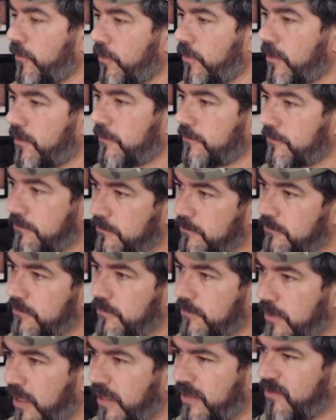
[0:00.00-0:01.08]
well,
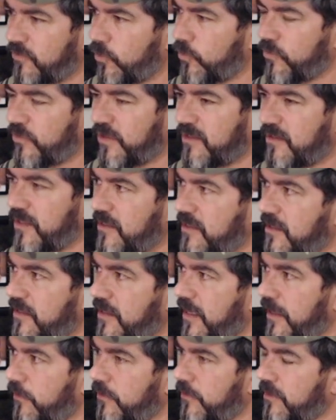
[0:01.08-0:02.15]
I don't think they did
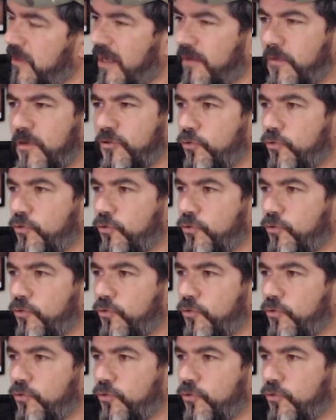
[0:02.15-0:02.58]
that with that. I'm not